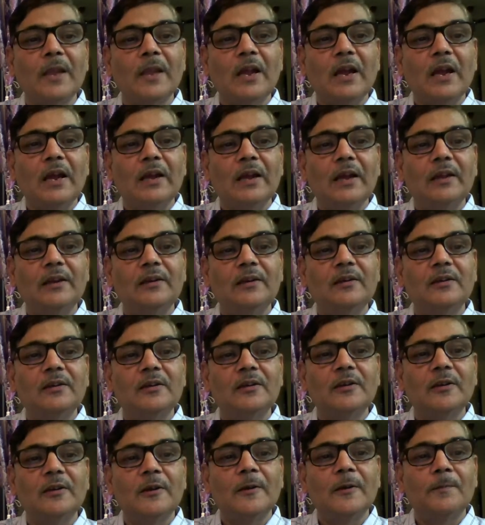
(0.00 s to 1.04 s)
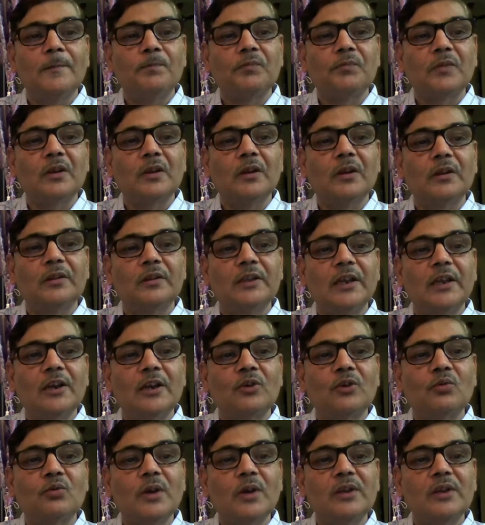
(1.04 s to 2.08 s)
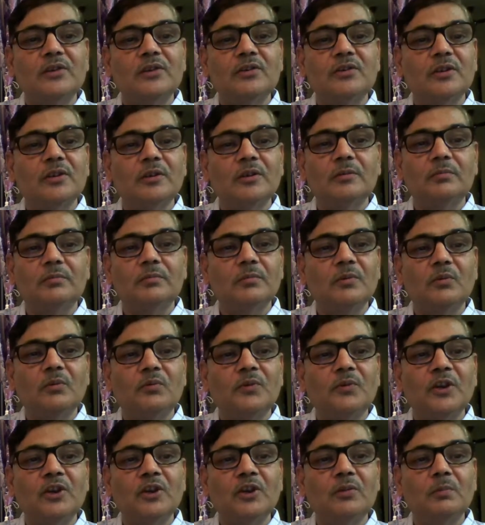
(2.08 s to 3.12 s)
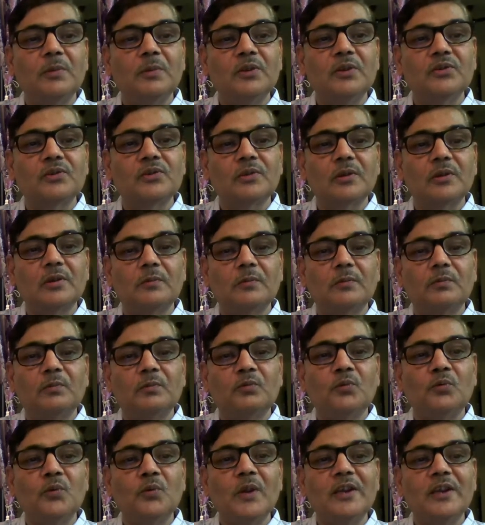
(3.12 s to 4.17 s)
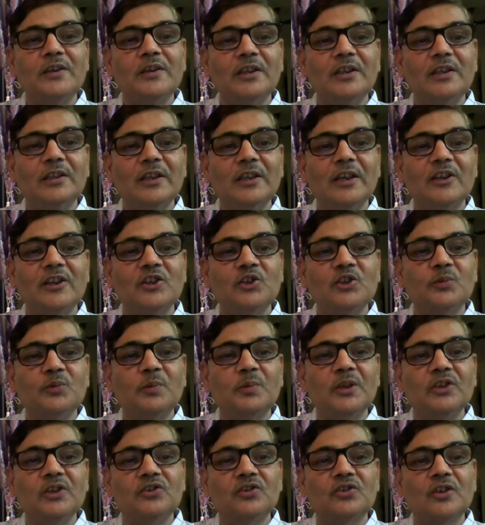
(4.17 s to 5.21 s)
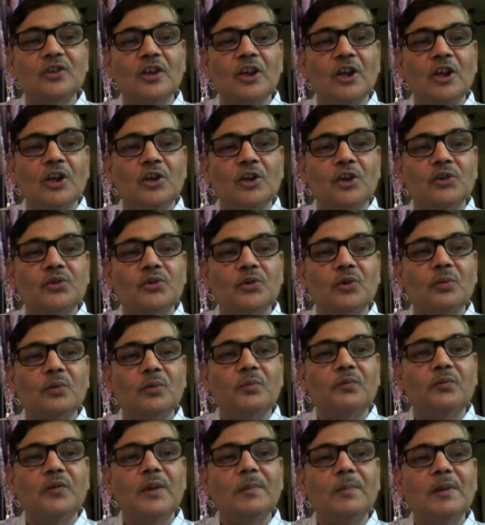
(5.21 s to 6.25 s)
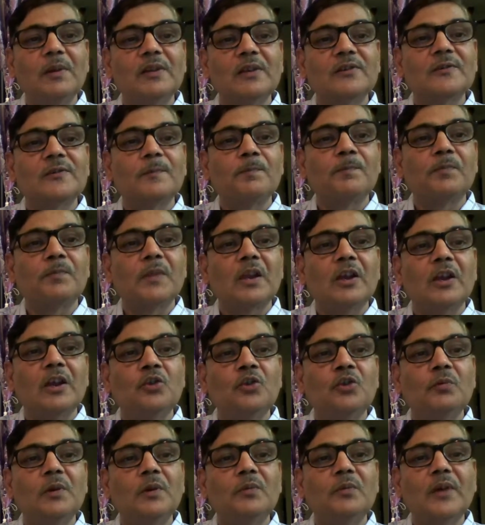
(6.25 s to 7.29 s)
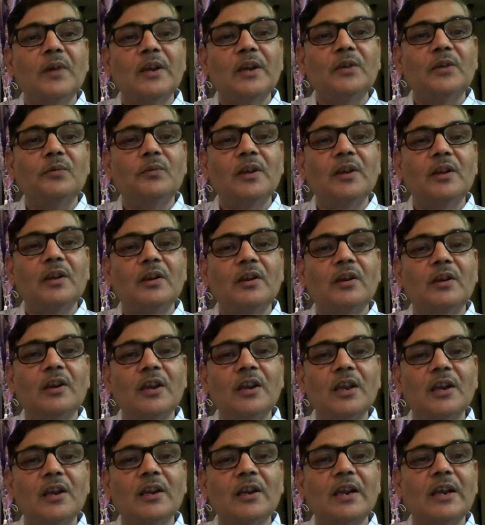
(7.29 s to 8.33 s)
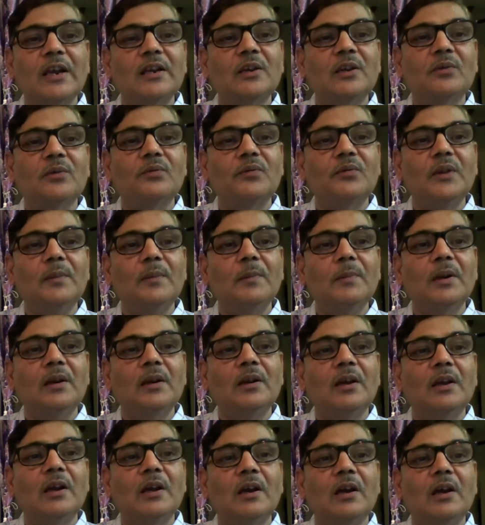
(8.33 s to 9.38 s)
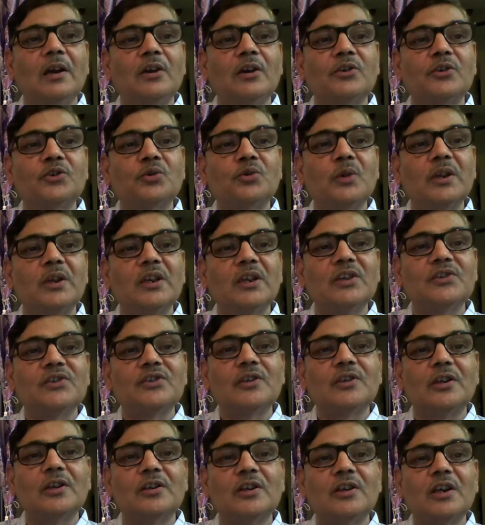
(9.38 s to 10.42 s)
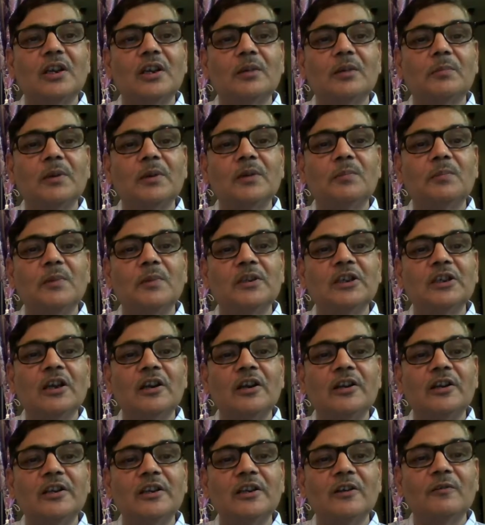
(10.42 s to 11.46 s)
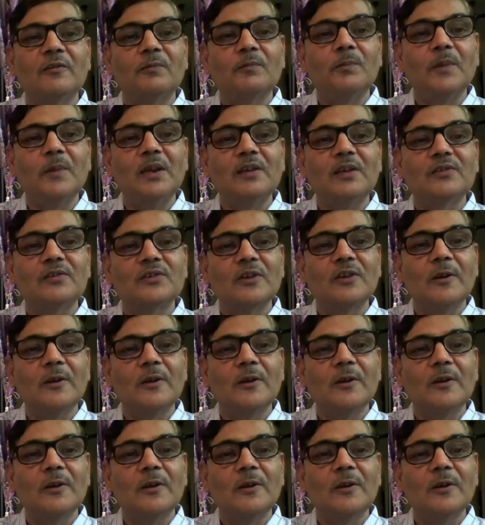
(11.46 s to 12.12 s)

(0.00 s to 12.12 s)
And they are quite fluent in their speech. So females, you will find very rare kind of female showing stuttering. But majority of males,